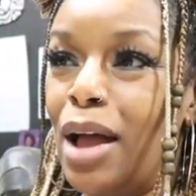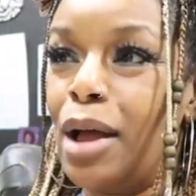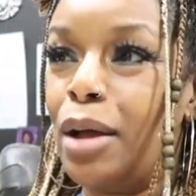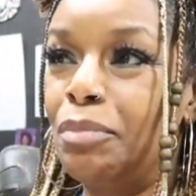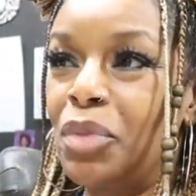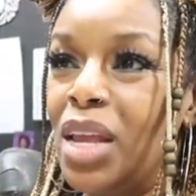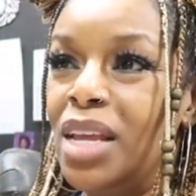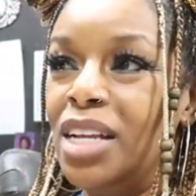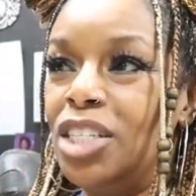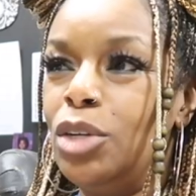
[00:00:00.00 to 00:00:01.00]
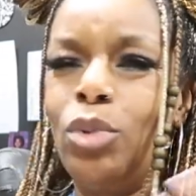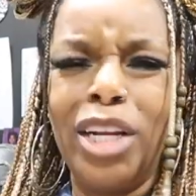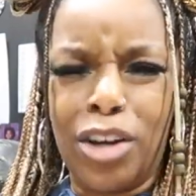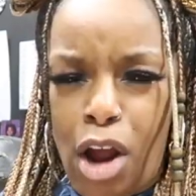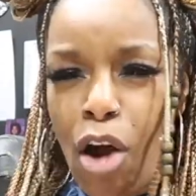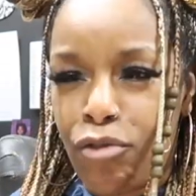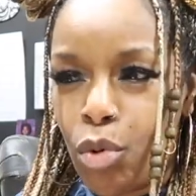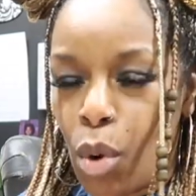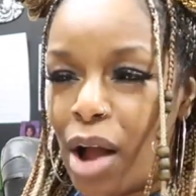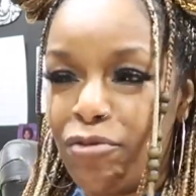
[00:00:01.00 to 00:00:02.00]
uh, she won
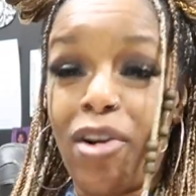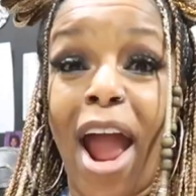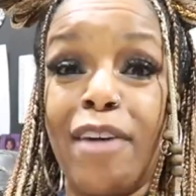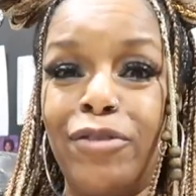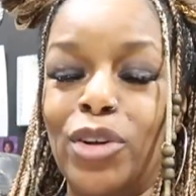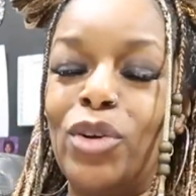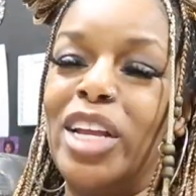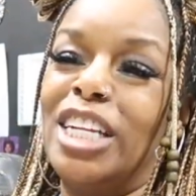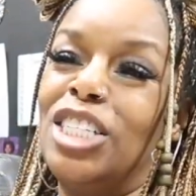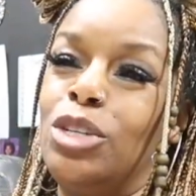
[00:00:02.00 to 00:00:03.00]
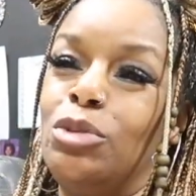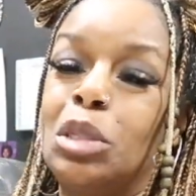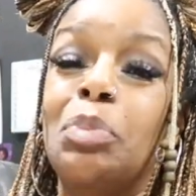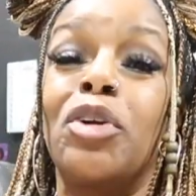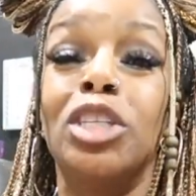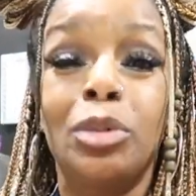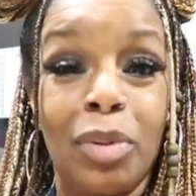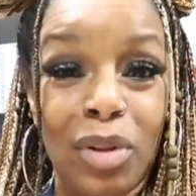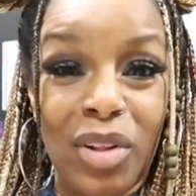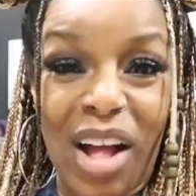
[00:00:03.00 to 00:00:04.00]
a, a, raffle and she was
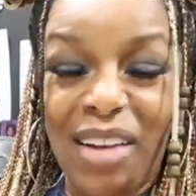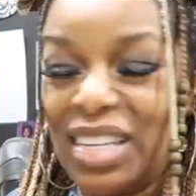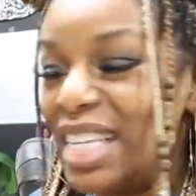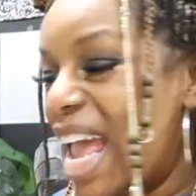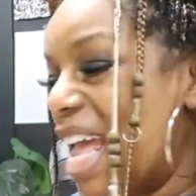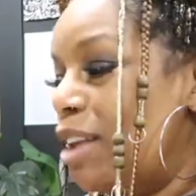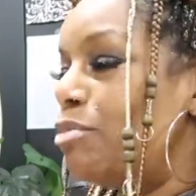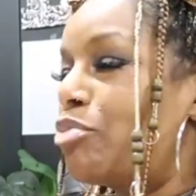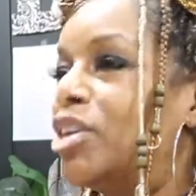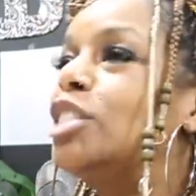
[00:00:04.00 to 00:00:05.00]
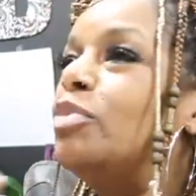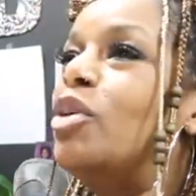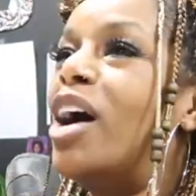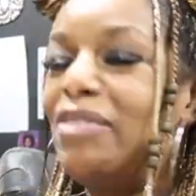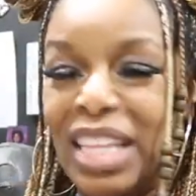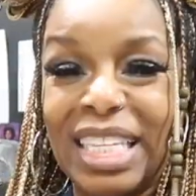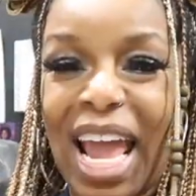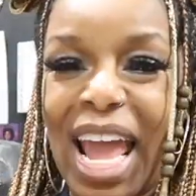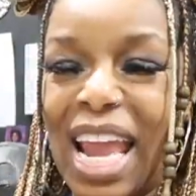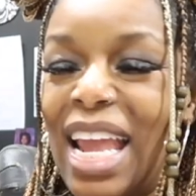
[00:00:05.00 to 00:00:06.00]
principal of a day principal of the
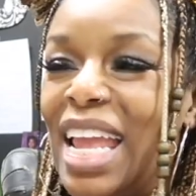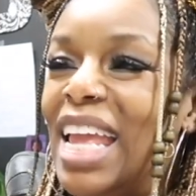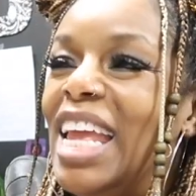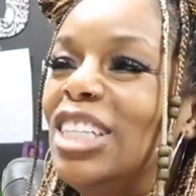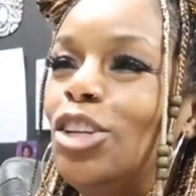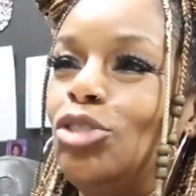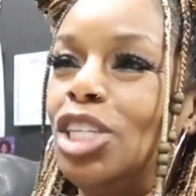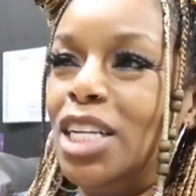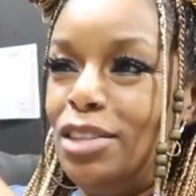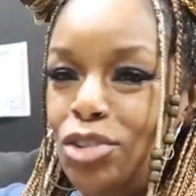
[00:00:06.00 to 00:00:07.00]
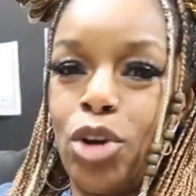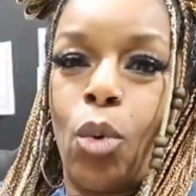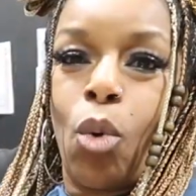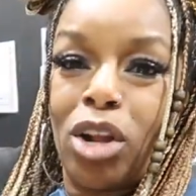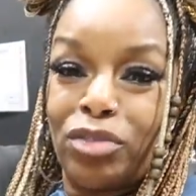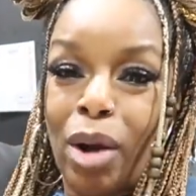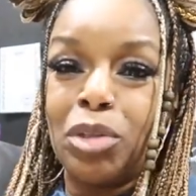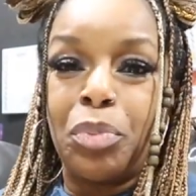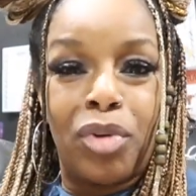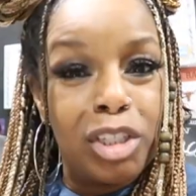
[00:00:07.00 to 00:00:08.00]
day so she you know walked around
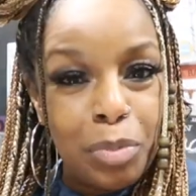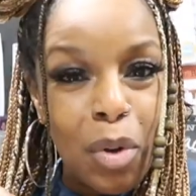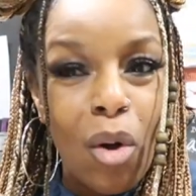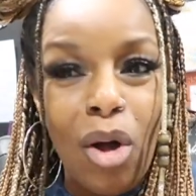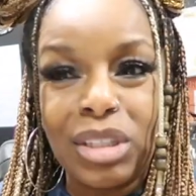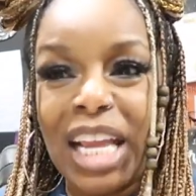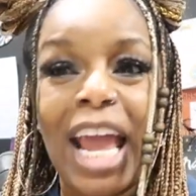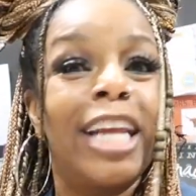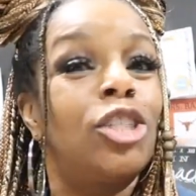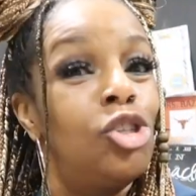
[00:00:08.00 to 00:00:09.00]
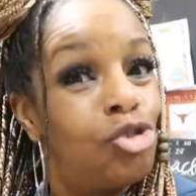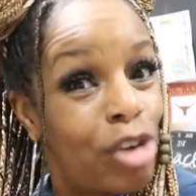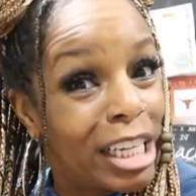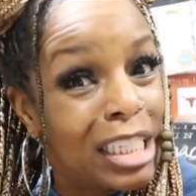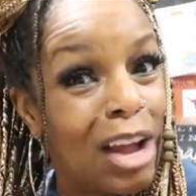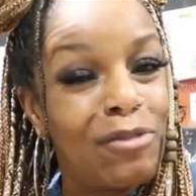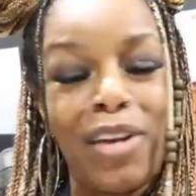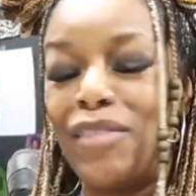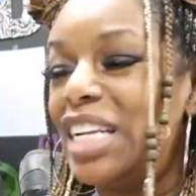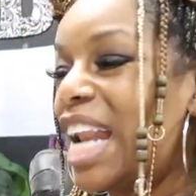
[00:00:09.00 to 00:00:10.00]
with the principal all day she dressed up
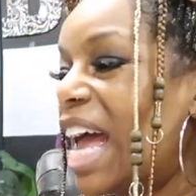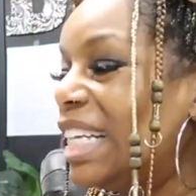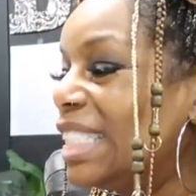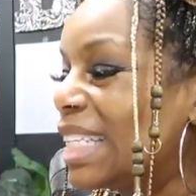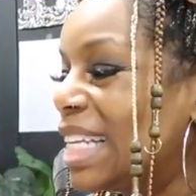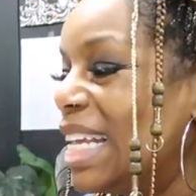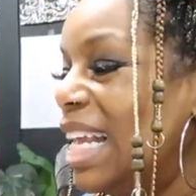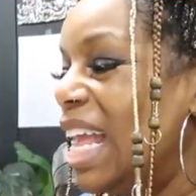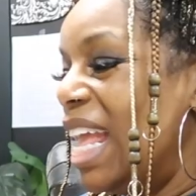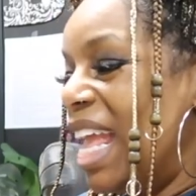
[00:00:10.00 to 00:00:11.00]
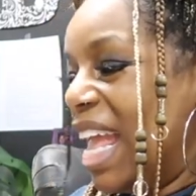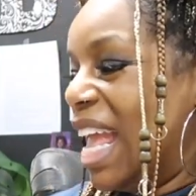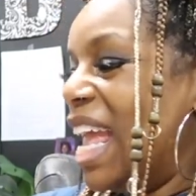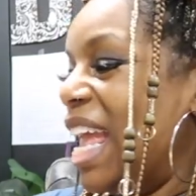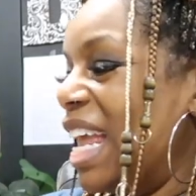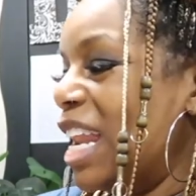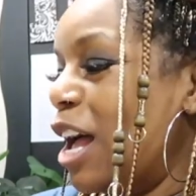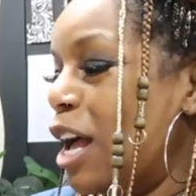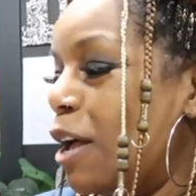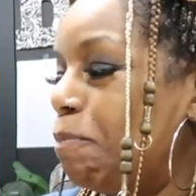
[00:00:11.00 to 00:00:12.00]
very nicely and
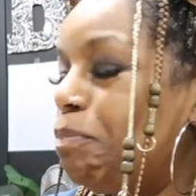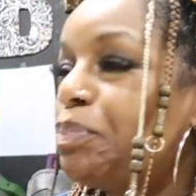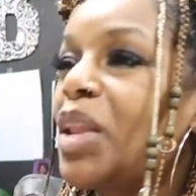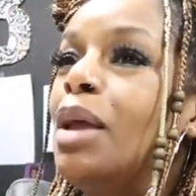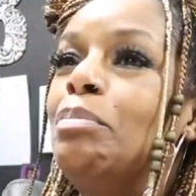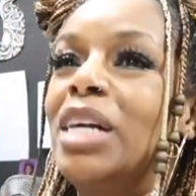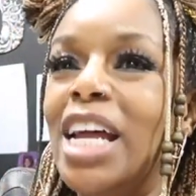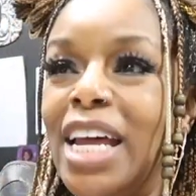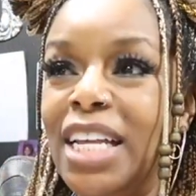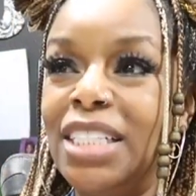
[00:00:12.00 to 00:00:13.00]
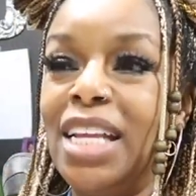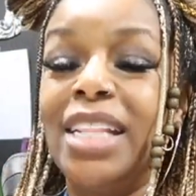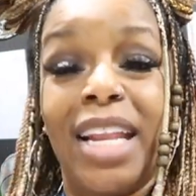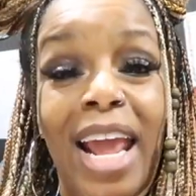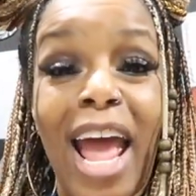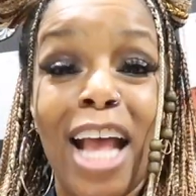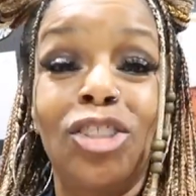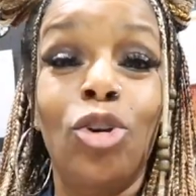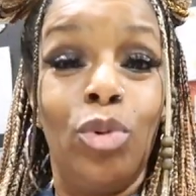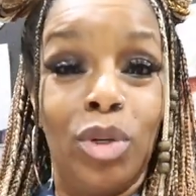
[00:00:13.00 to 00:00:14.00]
um because and then they
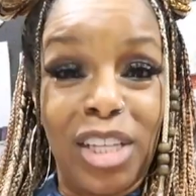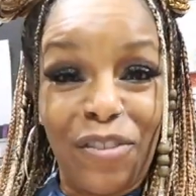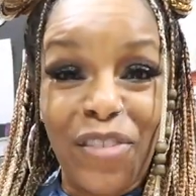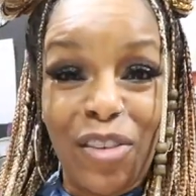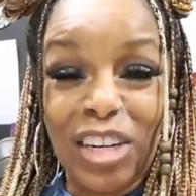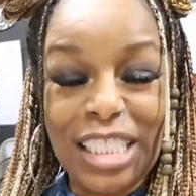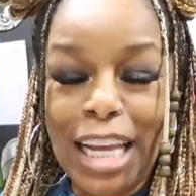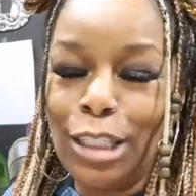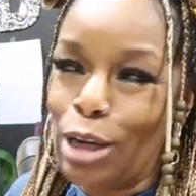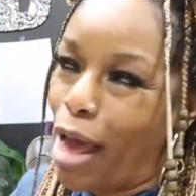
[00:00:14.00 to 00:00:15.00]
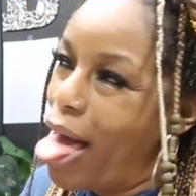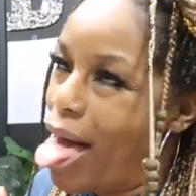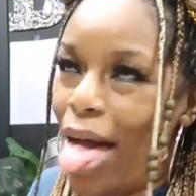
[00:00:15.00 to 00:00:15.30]
asked her who was her favorite teacher